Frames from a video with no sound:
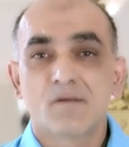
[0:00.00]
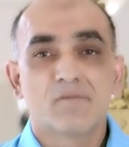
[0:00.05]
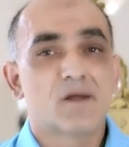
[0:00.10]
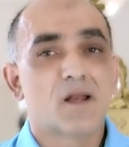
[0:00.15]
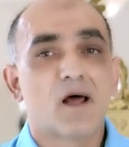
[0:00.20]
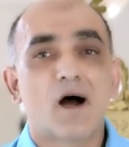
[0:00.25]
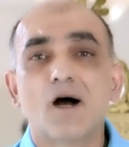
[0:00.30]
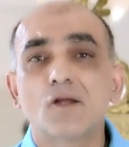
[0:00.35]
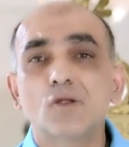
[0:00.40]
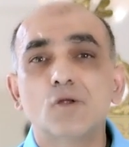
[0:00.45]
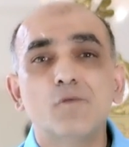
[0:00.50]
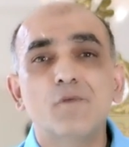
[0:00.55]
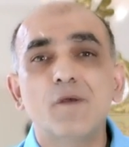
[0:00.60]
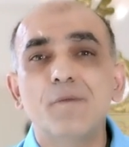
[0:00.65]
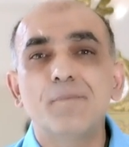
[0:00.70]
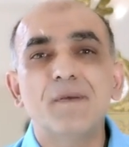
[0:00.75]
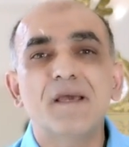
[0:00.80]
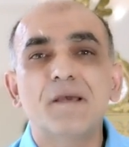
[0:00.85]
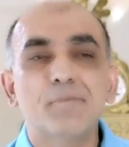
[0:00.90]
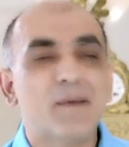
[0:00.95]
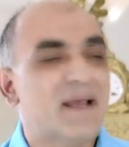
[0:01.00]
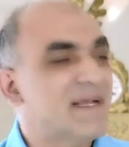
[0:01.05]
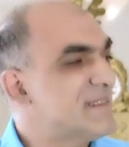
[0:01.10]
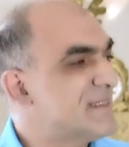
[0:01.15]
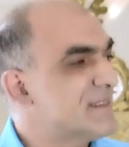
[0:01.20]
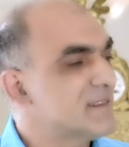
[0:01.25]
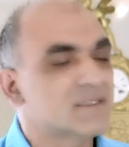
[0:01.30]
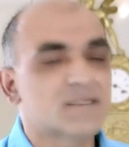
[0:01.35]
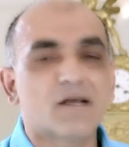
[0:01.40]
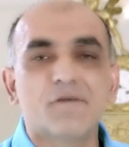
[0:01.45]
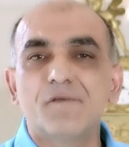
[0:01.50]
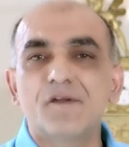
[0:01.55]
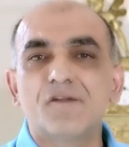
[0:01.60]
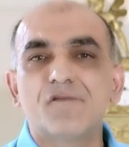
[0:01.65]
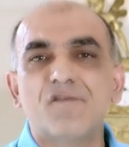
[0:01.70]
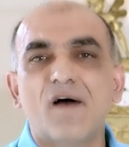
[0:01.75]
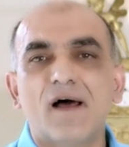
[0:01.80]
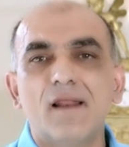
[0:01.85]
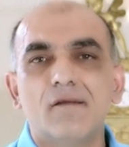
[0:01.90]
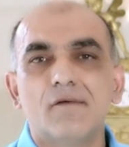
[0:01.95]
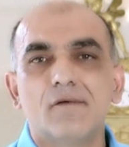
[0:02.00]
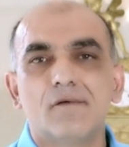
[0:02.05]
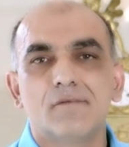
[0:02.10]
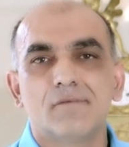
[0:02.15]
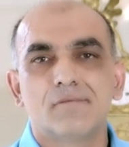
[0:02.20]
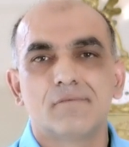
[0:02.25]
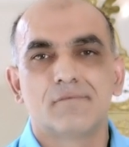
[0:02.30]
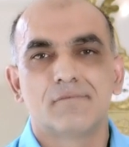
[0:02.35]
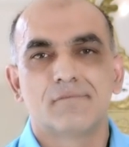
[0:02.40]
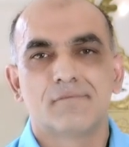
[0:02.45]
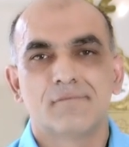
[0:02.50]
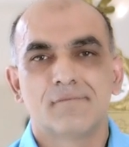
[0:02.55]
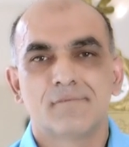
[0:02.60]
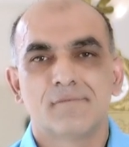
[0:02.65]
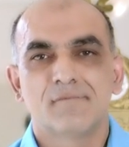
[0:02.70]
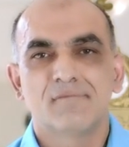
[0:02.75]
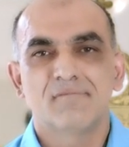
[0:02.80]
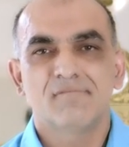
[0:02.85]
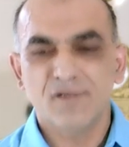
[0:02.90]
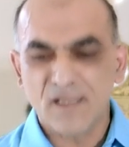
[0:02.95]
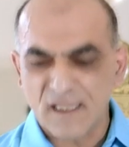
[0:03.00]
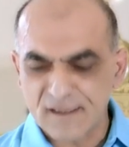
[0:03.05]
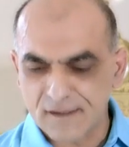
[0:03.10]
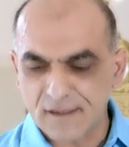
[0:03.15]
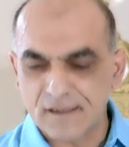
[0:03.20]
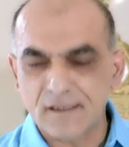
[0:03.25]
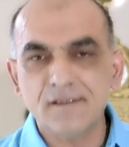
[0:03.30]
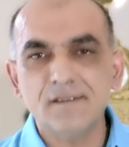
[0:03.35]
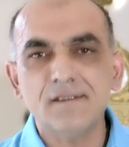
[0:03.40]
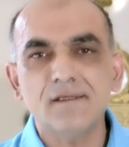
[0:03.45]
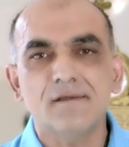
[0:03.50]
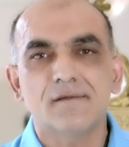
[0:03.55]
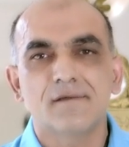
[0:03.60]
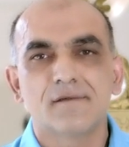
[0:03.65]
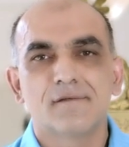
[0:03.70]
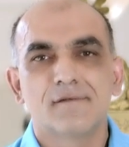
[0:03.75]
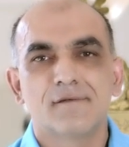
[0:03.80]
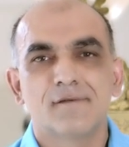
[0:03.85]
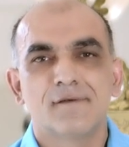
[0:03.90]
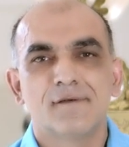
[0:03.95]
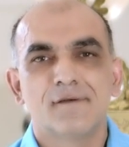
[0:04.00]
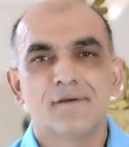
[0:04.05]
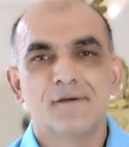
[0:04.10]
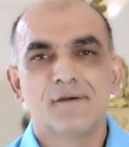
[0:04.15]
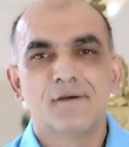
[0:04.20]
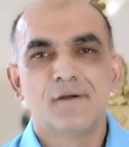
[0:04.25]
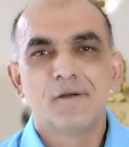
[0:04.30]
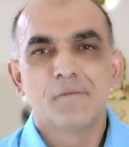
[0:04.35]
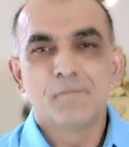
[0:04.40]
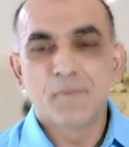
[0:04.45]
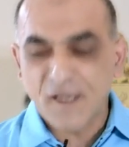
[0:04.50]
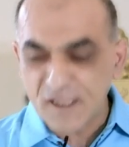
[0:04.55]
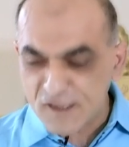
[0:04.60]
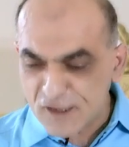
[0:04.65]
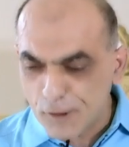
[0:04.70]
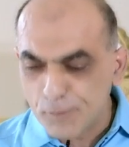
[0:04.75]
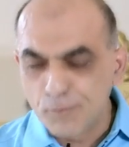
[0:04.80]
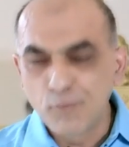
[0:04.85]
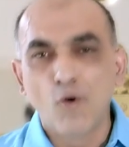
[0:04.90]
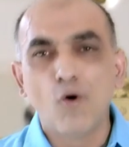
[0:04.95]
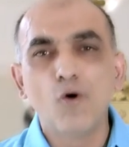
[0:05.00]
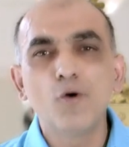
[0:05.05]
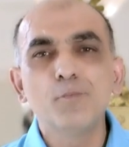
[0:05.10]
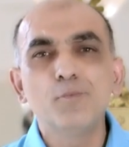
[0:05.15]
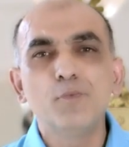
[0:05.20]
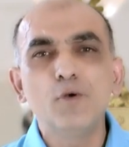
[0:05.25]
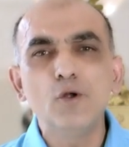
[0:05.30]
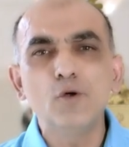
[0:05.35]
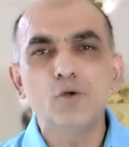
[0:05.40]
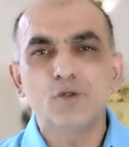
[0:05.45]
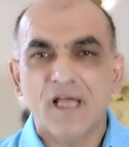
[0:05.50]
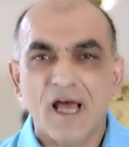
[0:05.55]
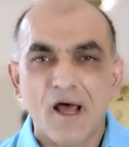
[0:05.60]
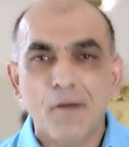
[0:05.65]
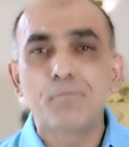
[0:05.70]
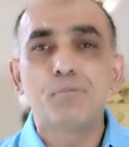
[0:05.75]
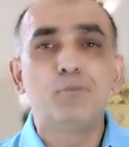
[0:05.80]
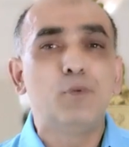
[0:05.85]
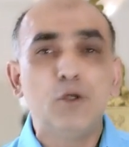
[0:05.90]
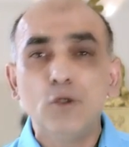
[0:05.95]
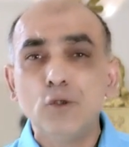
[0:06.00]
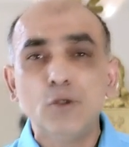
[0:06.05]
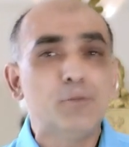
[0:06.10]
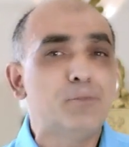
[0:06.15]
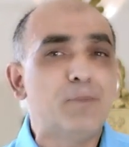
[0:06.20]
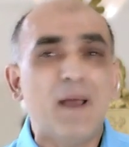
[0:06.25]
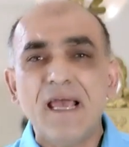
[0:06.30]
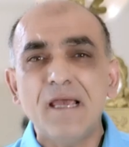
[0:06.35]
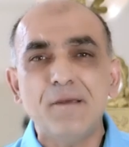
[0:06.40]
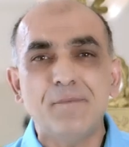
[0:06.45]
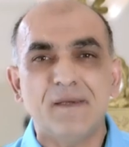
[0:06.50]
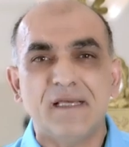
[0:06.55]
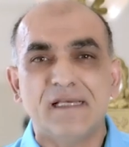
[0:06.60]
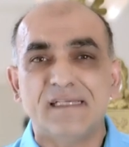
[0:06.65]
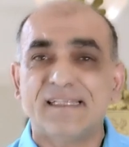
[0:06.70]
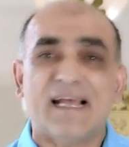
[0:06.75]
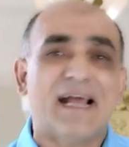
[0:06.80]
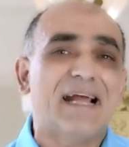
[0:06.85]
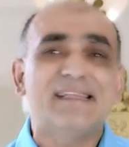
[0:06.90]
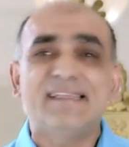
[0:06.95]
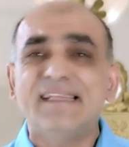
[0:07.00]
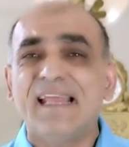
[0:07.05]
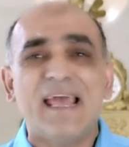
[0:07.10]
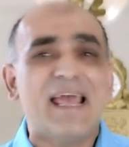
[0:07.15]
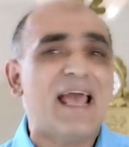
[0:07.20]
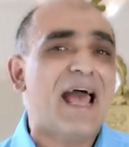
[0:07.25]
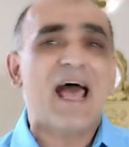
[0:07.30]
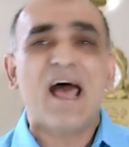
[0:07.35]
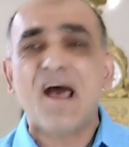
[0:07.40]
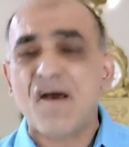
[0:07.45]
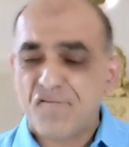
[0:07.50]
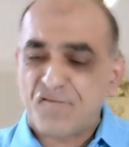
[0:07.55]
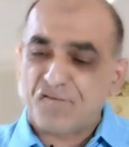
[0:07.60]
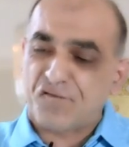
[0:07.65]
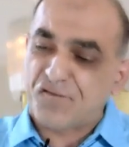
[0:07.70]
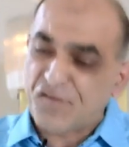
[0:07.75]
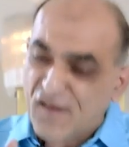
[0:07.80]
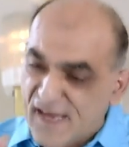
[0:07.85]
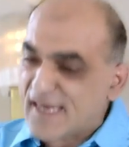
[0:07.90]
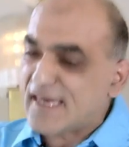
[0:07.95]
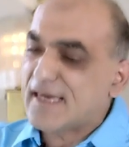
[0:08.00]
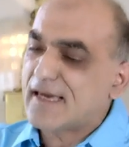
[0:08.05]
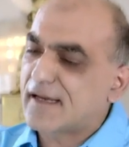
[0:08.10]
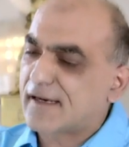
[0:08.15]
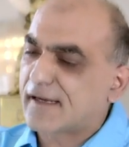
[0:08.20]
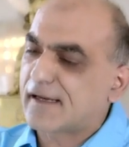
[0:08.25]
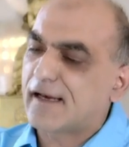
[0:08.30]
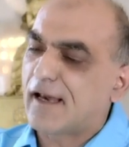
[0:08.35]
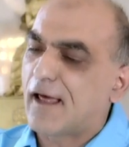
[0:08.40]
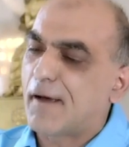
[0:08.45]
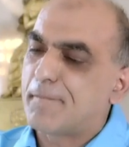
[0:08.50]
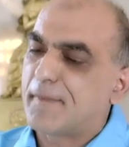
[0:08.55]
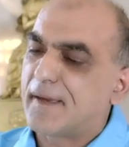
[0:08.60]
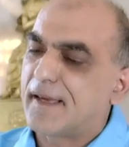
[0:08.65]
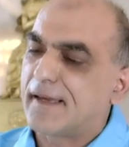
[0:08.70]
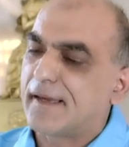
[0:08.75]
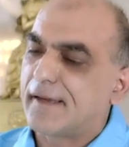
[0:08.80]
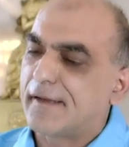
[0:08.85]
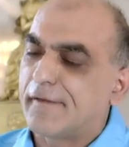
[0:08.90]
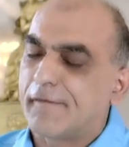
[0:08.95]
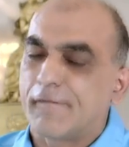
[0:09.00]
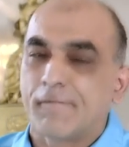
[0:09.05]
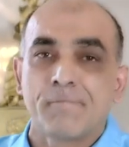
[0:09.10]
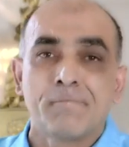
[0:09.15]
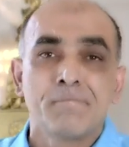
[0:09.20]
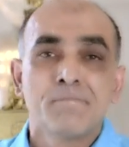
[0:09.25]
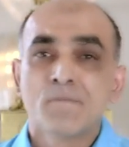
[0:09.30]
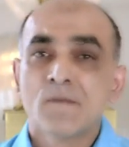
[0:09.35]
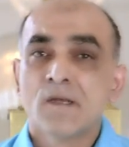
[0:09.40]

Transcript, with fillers: But how do we pick patients up with Fallot? Well, that's easy. Because they're born blue, they are blue babies and they have finger clubbing.